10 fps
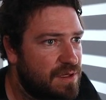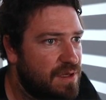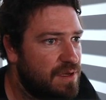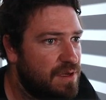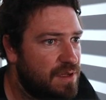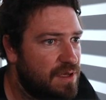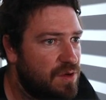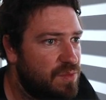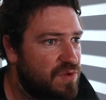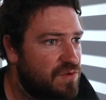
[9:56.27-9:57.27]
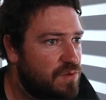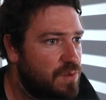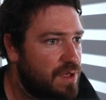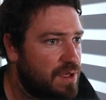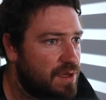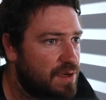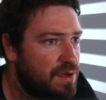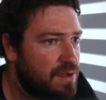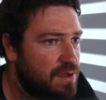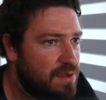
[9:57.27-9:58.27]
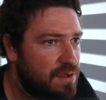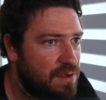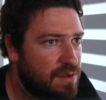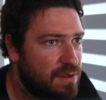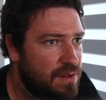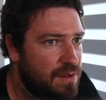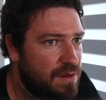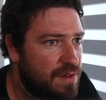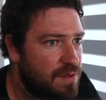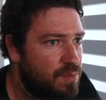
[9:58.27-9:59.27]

in between the